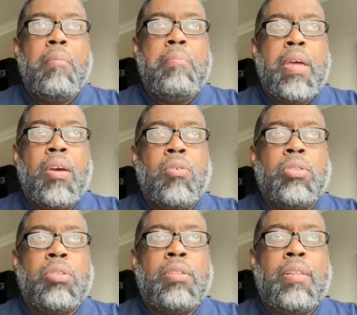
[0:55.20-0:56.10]

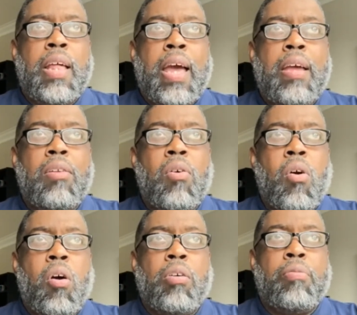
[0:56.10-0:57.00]
Bills that
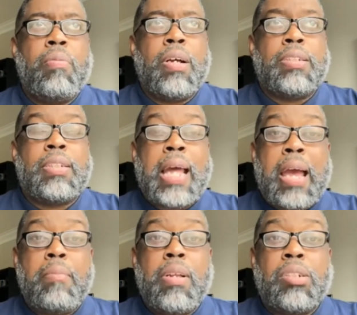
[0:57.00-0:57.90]
are
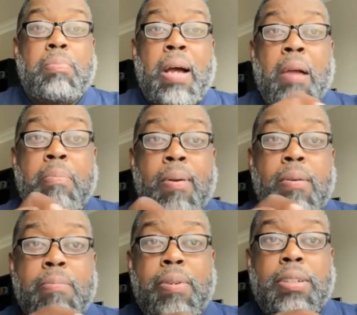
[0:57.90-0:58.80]
established by
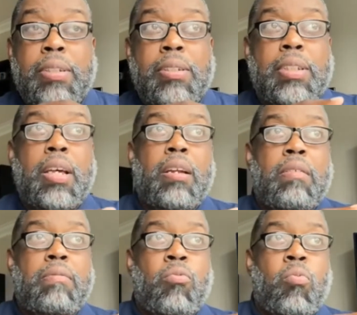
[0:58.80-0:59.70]
purpose instead
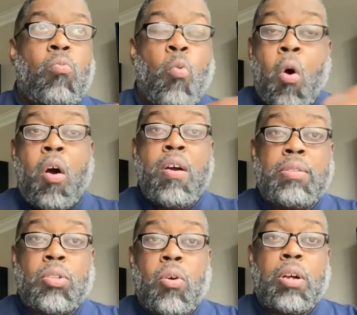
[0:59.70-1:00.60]
of want
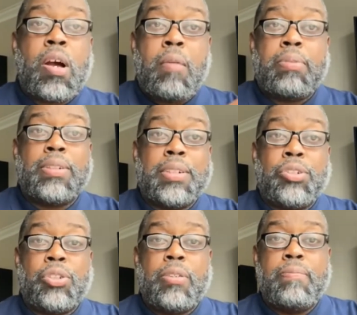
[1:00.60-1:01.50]
or
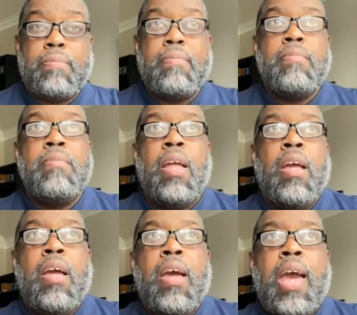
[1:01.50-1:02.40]
competition.
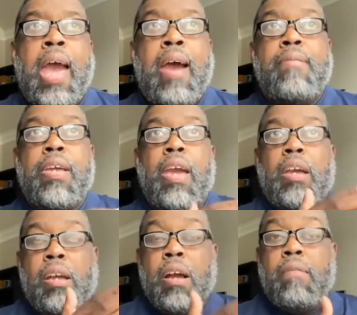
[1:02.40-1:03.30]
Having a
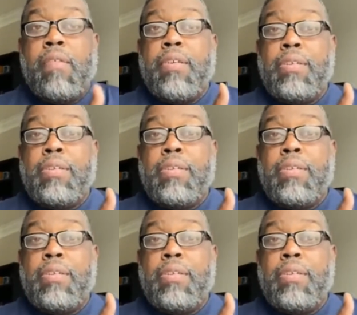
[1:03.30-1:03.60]
governed